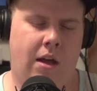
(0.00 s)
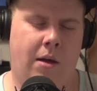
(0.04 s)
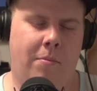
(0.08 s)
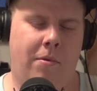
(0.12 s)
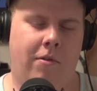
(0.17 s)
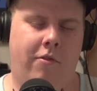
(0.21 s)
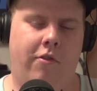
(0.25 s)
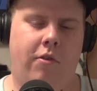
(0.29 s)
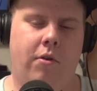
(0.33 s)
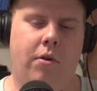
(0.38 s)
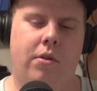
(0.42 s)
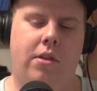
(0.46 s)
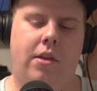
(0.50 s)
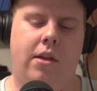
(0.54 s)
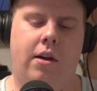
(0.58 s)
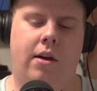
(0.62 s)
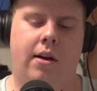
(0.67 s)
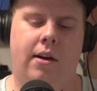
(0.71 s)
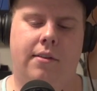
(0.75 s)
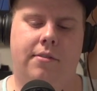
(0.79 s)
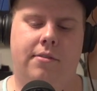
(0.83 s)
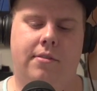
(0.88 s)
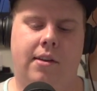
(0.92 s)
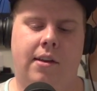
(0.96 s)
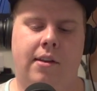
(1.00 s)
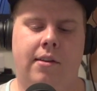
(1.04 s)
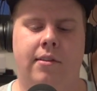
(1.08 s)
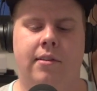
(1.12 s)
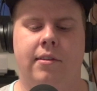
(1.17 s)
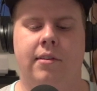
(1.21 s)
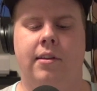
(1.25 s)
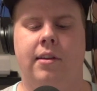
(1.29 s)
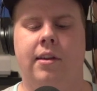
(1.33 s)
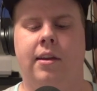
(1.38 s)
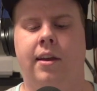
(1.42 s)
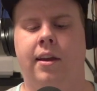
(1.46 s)
Before the
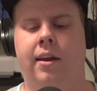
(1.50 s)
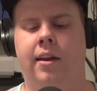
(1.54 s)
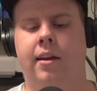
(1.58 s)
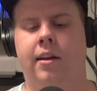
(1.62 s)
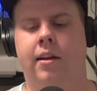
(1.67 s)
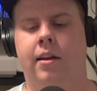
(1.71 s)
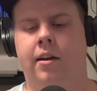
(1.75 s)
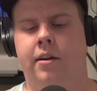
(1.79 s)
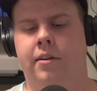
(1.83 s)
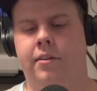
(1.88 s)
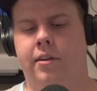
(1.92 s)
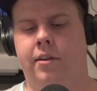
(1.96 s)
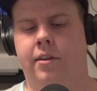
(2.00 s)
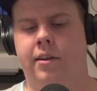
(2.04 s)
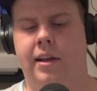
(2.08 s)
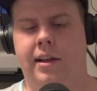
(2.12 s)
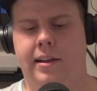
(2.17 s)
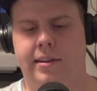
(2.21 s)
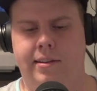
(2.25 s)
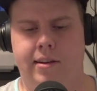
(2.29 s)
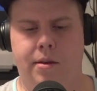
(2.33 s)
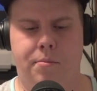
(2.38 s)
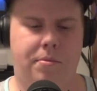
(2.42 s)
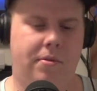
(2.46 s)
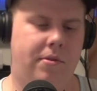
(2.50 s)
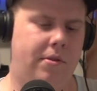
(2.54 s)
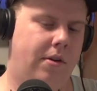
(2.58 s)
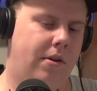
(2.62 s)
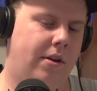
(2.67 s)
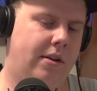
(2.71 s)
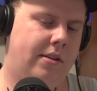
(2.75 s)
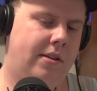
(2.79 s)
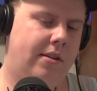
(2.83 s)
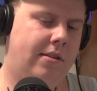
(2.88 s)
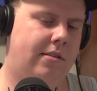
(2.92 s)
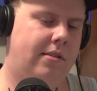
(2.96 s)
offseason and on the last episode,
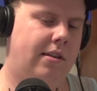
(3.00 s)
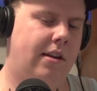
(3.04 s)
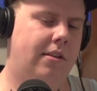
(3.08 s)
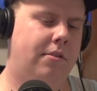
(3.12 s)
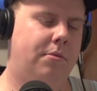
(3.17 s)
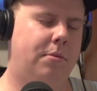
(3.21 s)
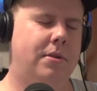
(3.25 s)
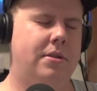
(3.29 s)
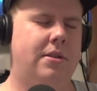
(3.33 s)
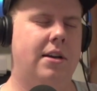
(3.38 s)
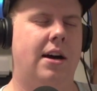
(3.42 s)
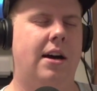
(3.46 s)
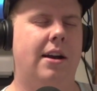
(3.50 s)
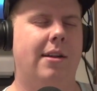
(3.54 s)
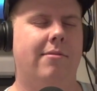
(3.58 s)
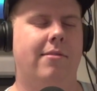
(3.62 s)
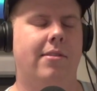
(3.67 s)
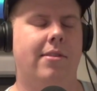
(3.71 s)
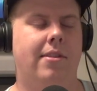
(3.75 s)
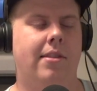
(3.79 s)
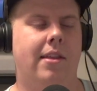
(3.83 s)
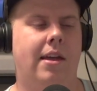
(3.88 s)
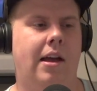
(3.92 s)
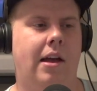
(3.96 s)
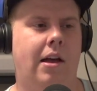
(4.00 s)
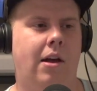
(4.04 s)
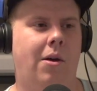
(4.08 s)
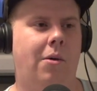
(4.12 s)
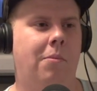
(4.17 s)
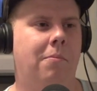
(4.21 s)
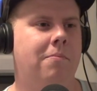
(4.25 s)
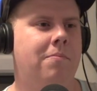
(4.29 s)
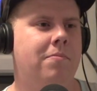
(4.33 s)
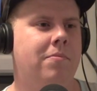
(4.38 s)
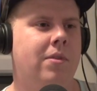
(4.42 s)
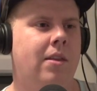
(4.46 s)
I discussed with Donovan
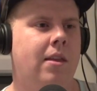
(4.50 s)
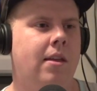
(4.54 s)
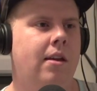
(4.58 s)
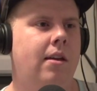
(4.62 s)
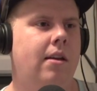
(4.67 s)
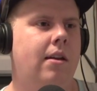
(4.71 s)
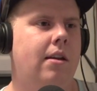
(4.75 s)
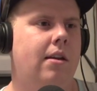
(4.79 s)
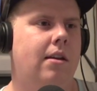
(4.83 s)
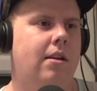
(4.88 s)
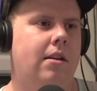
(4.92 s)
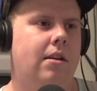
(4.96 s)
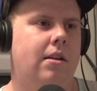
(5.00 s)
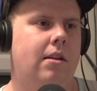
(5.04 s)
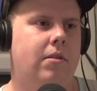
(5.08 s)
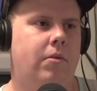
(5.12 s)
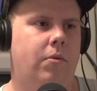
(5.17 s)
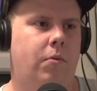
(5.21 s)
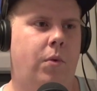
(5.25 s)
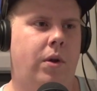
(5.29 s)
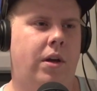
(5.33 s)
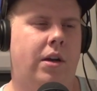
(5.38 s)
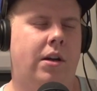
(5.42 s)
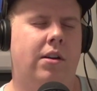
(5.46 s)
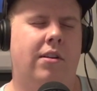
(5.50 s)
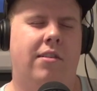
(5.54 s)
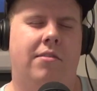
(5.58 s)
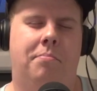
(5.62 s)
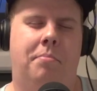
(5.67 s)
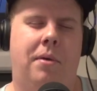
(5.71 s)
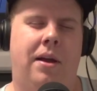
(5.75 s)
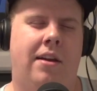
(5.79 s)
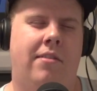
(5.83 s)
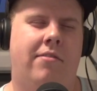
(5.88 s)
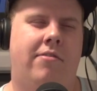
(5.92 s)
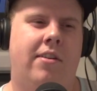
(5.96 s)
how we could have
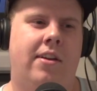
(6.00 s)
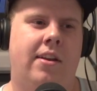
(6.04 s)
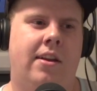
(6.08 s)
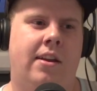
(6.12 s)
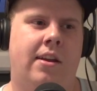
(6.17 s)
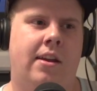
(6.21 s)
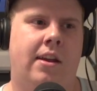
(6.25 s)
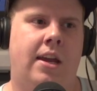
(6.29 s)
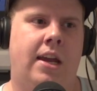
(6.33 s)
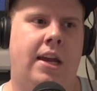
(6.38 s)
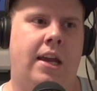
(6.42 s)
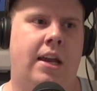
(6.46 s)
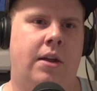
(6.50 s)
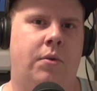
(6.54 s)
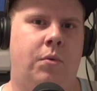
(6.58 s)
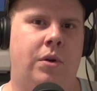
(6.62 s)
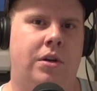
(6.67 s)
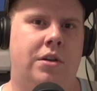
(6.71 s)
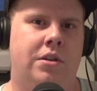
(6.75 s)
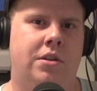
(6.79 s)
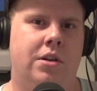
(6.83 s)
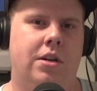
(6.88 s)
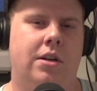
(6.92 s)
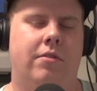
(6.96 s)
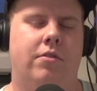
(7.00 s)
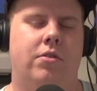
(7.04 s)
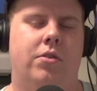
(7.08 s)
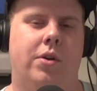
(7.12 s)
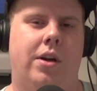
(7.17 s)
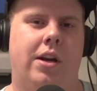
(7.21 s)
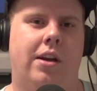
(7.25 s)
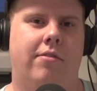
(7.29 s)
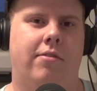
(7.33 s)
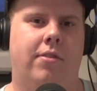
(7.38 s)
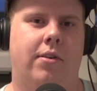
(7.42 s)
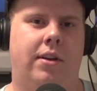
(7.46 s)
benefited and we should have
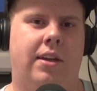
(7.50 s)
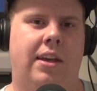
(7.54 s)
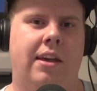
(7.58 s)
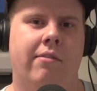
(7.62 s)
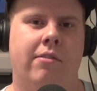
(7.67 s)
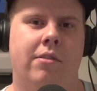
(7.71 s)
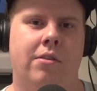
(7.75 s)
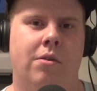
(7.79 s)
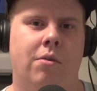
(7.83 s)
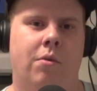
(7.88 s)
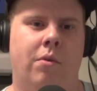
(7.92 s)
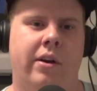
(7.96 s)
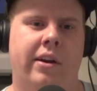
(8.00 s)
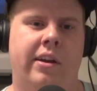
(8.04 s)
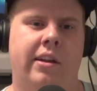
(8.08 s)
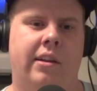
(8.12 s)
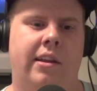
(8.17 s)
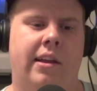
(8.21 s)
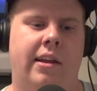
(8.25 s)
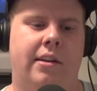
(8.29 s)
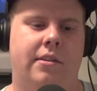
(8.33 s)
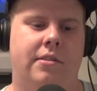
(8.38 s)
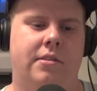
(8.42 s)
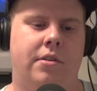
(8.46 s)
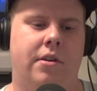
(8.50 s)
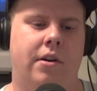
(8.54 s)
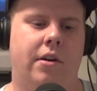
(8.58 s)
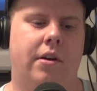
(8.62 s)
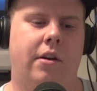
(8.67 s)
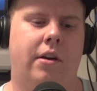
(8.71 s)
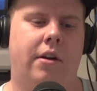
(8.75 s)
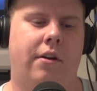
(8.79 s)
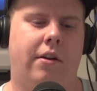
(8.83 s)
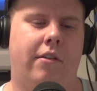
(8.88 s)
traded for Kevin Durant last year.